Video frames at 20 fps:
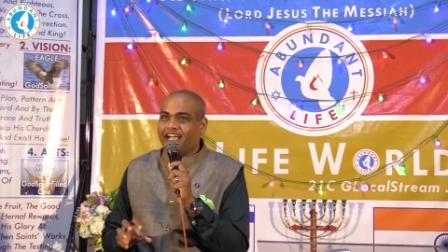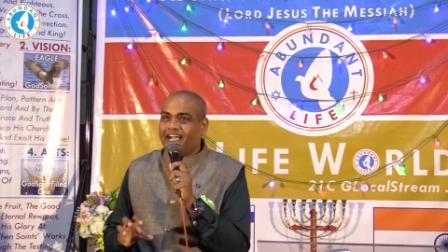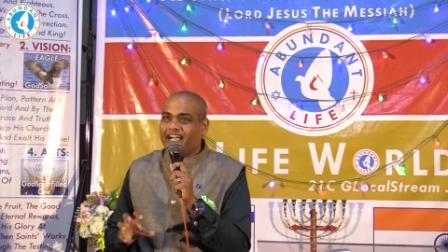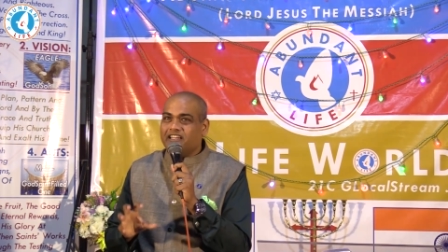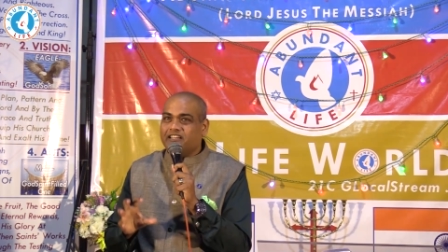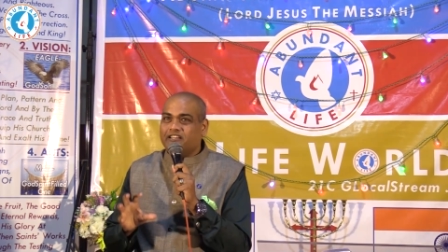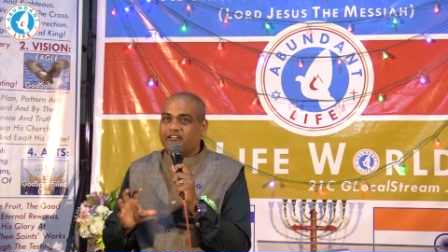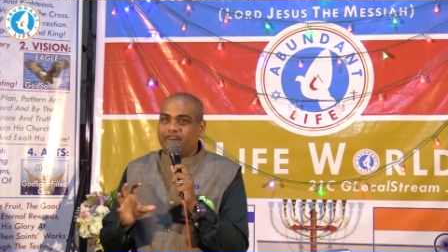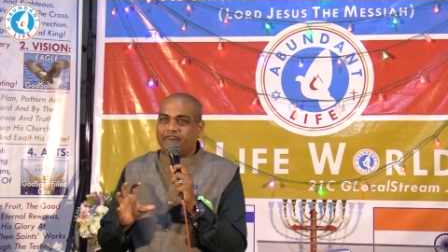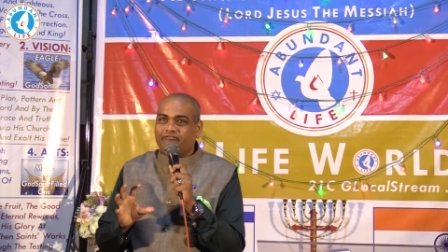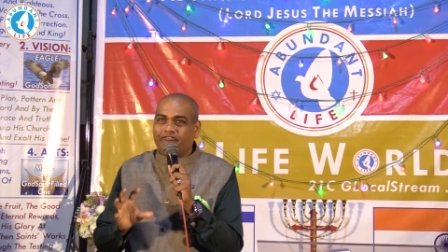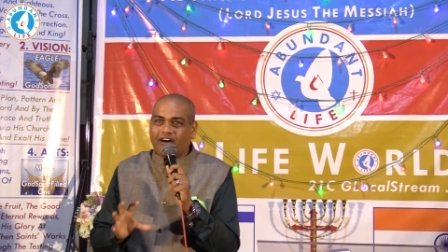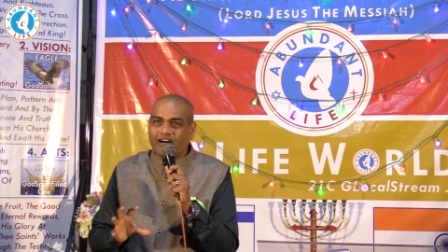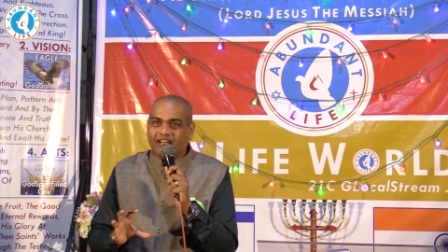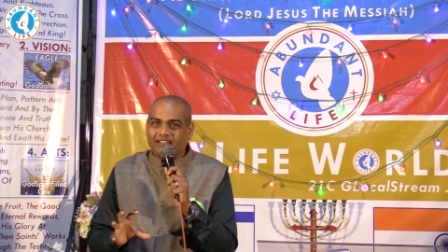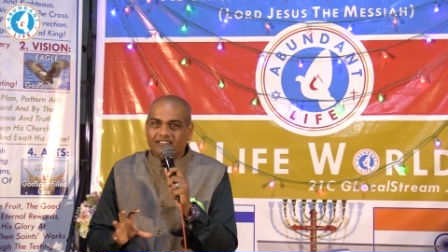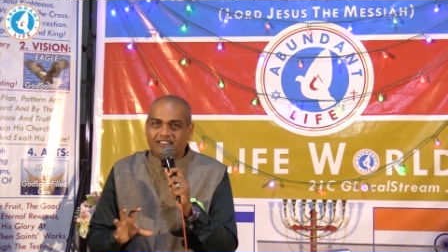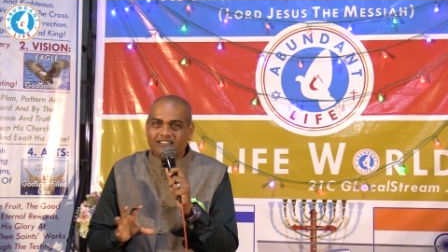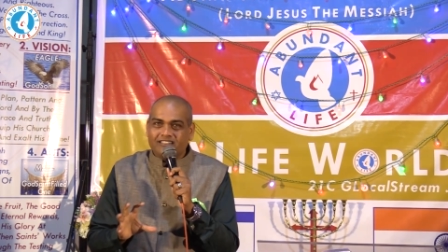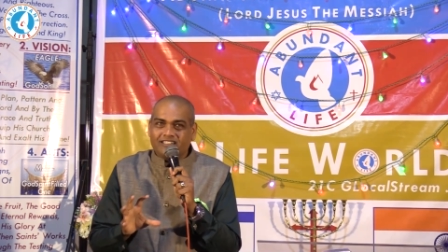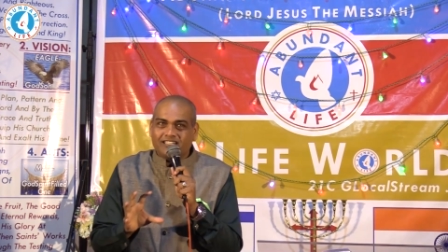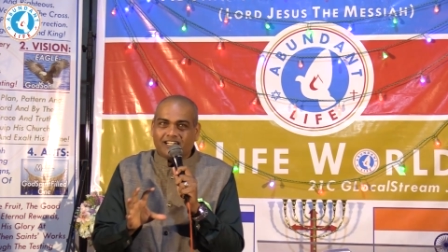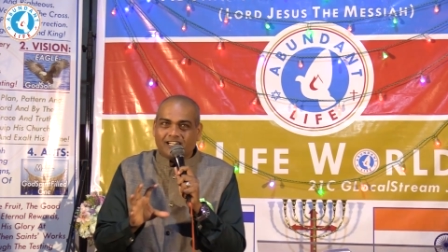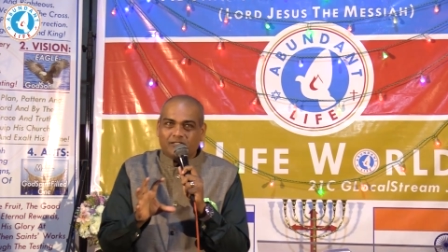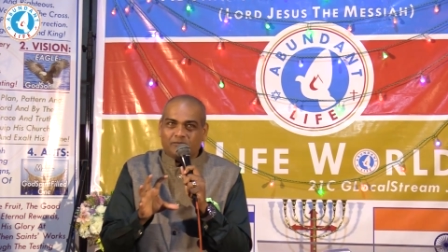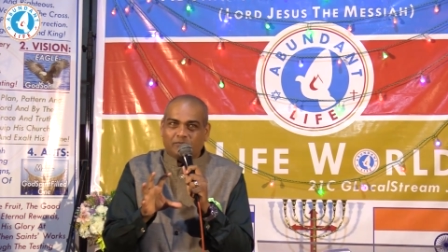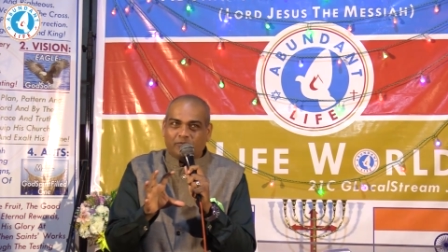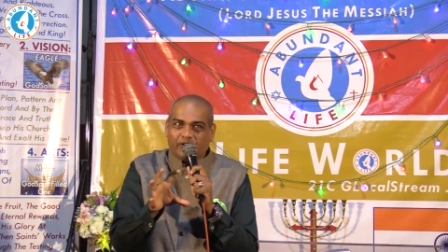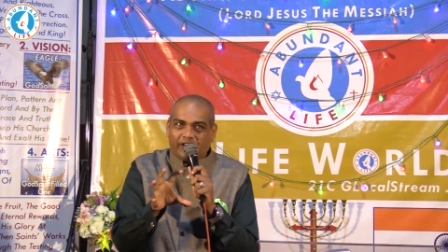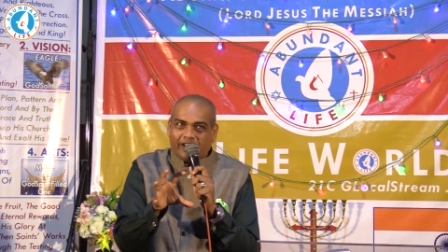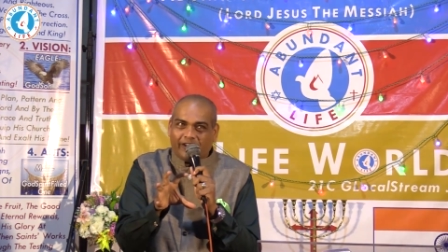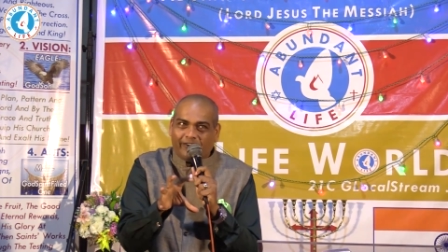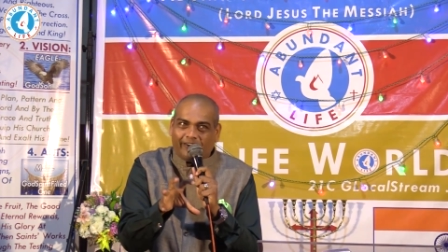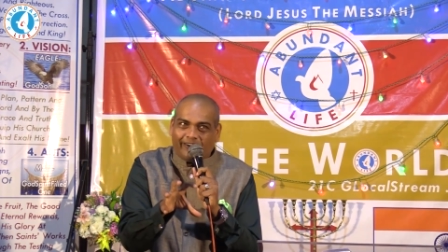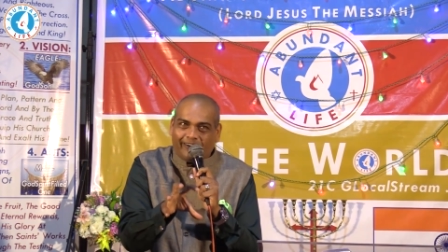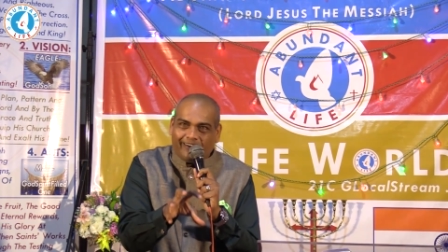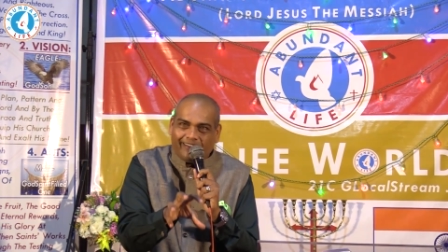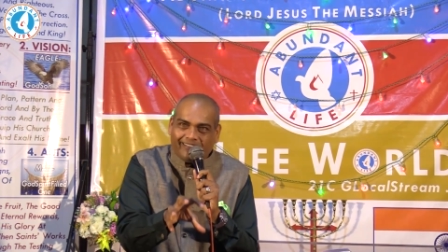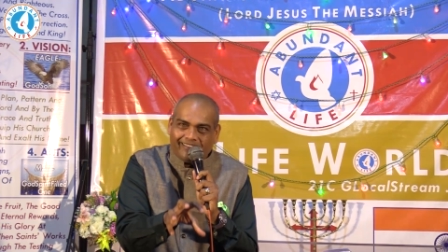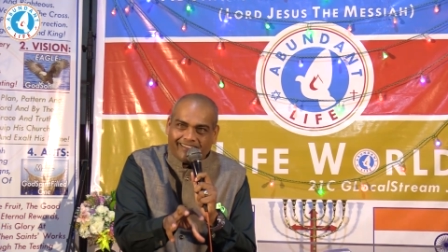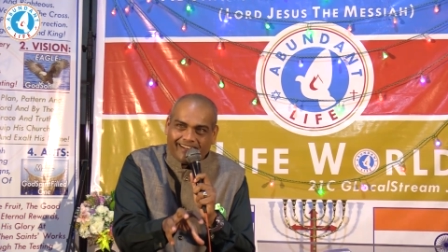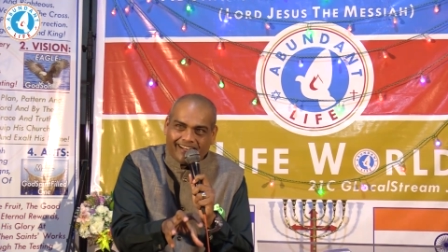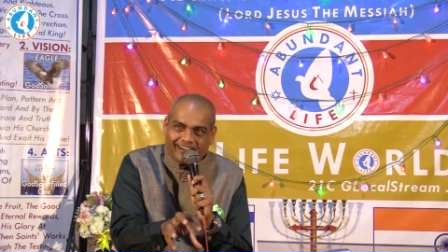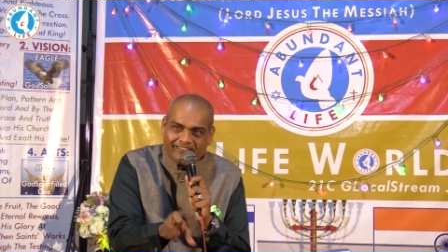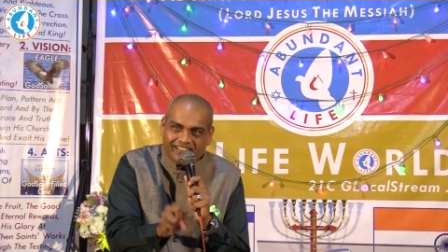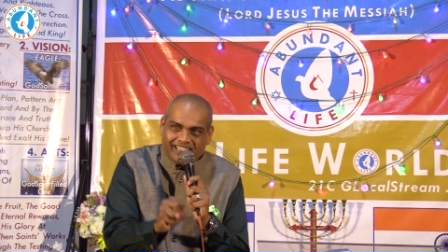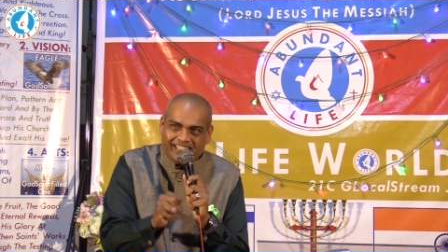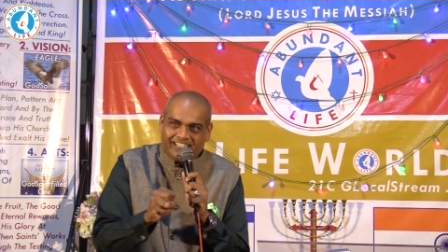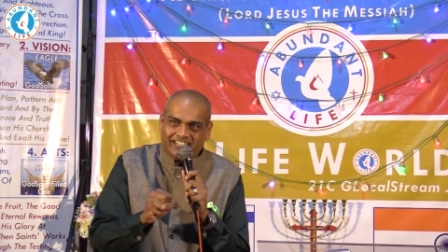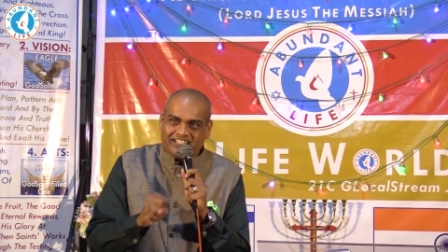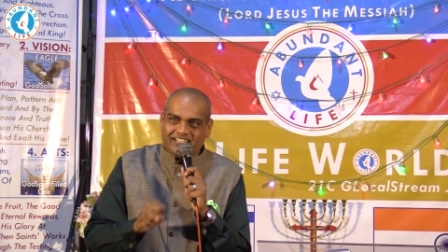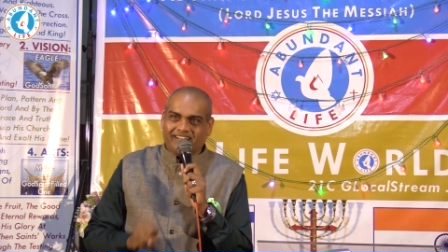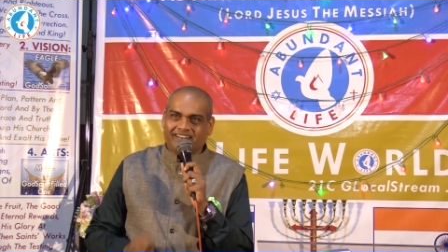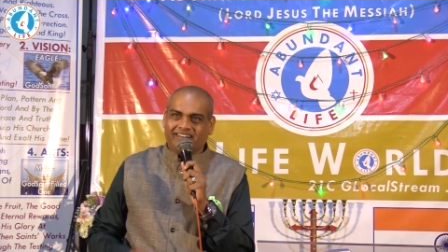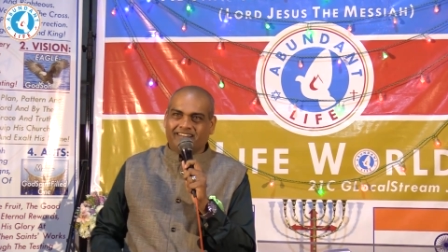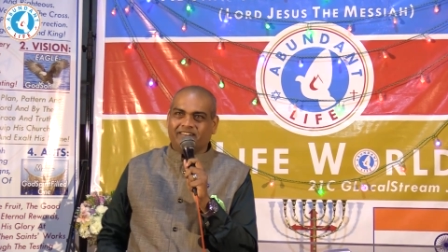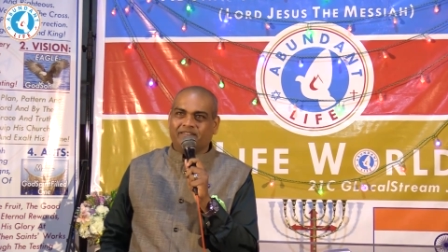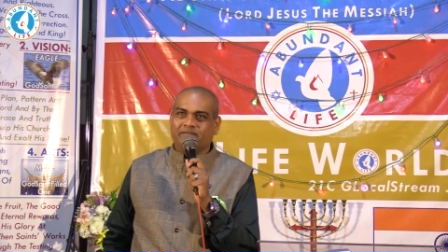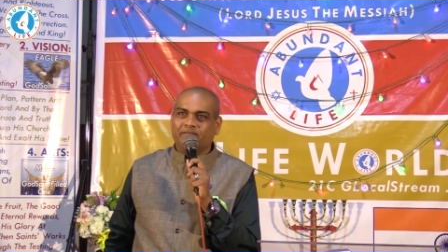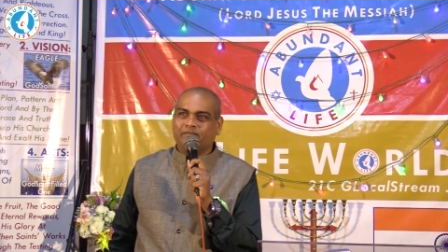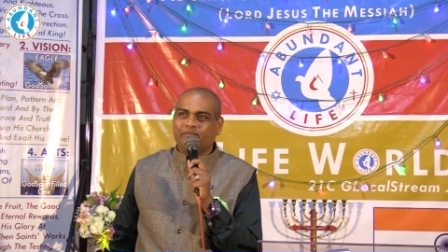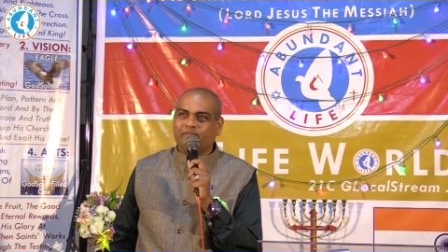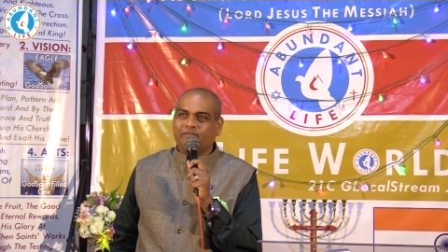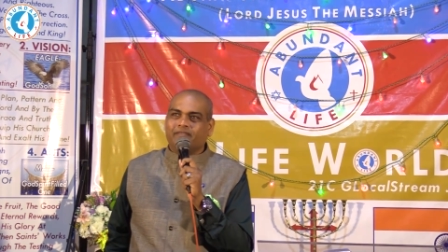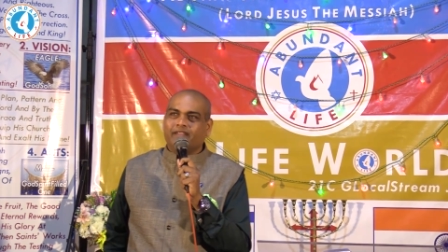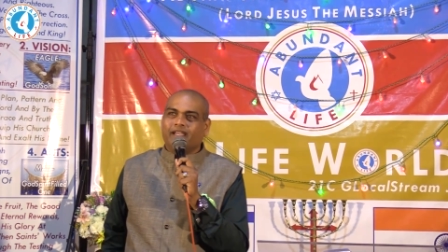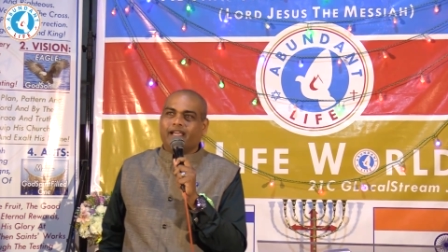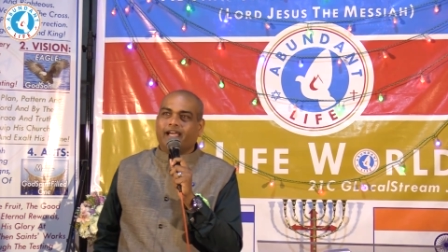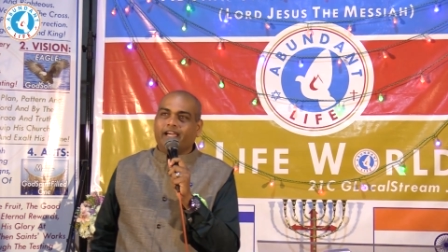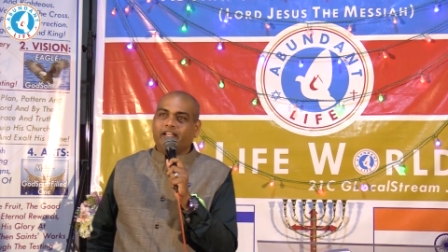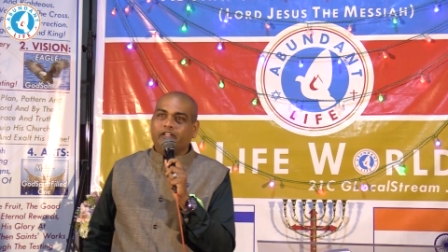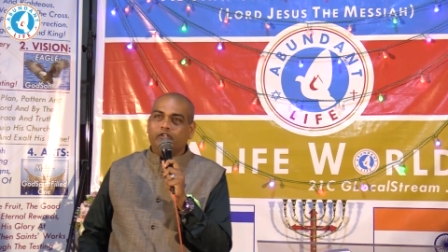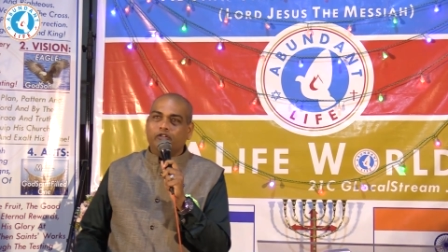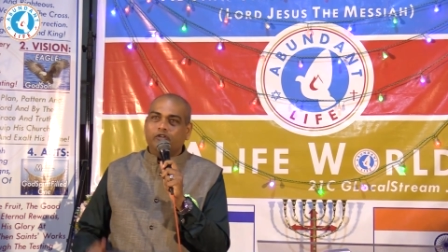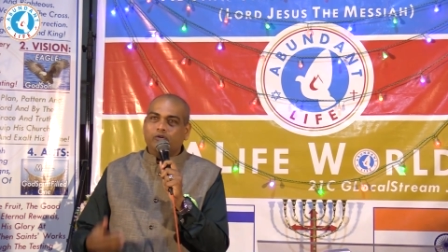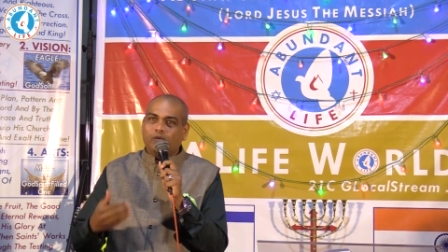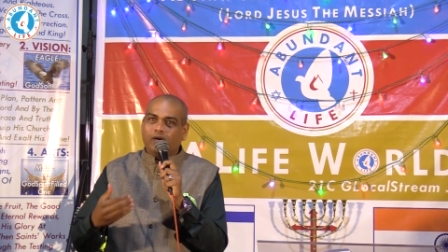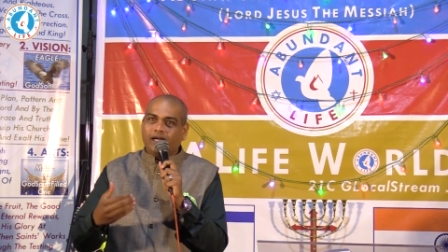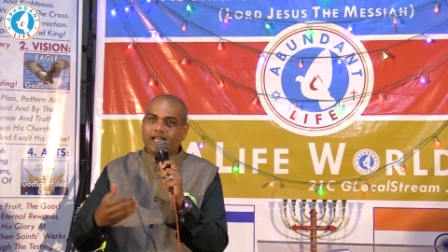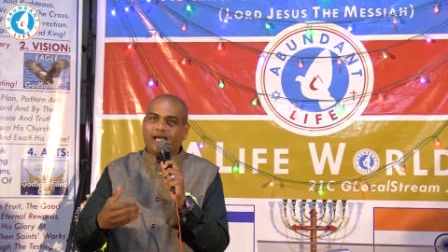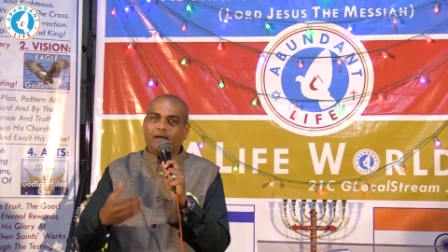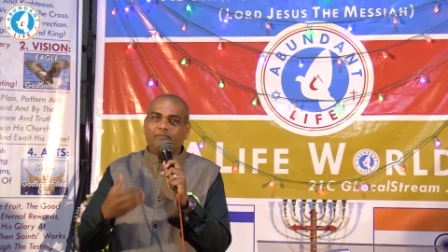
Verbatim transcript: and the father starts putting all the love in the children. And you know what